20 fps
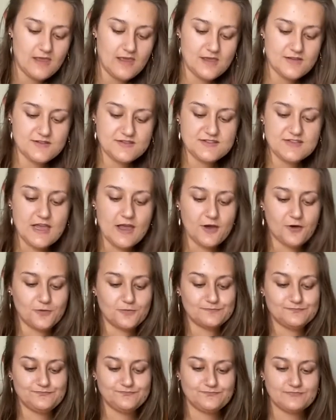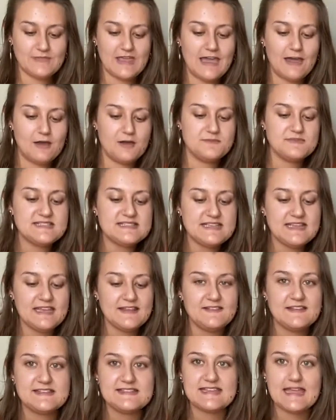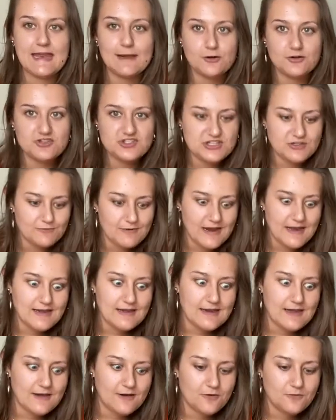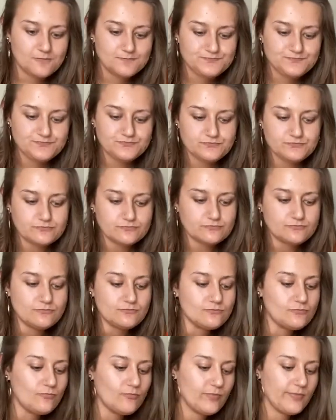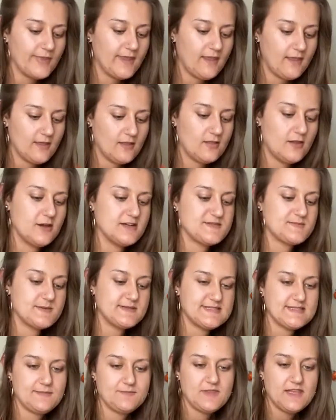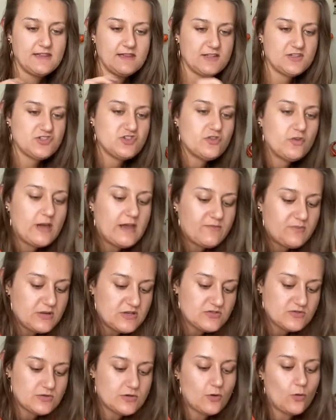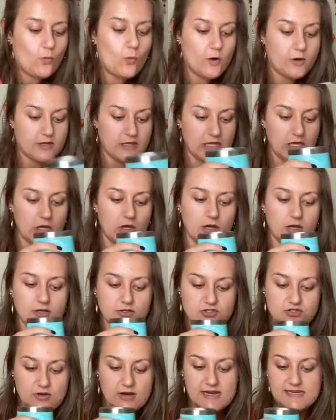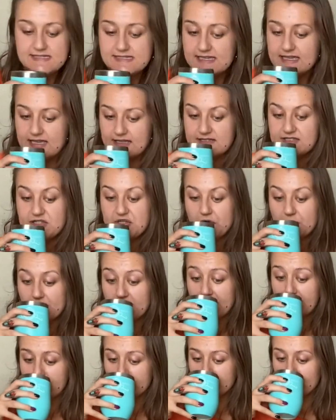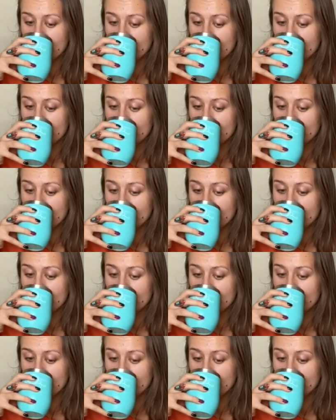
So, how I'm seeing this energy right now. There's been something that you have been working on, trying to get into your life.